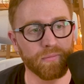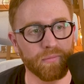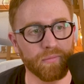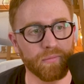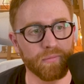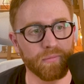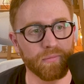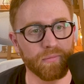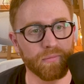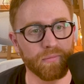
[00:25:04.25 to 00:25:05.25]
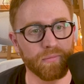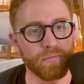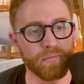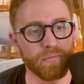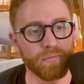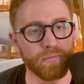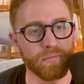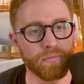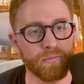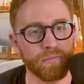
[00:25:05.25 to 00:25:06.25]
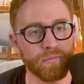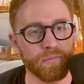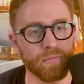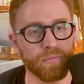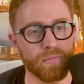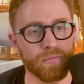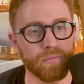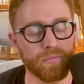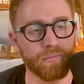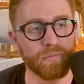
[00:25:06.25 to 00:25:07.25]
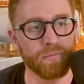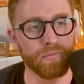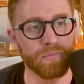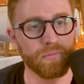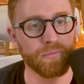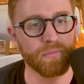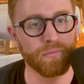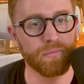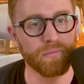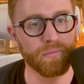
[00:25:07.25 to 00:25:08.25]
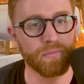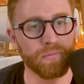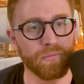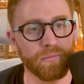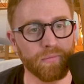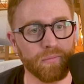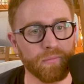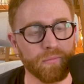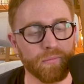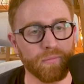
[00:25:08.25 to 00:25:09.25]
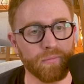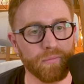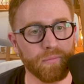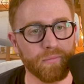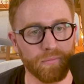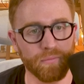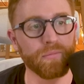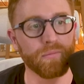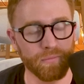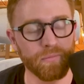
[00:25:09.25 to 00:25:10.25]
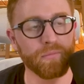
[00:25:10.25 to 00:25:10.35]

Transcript: No words are spoken by the person on screen.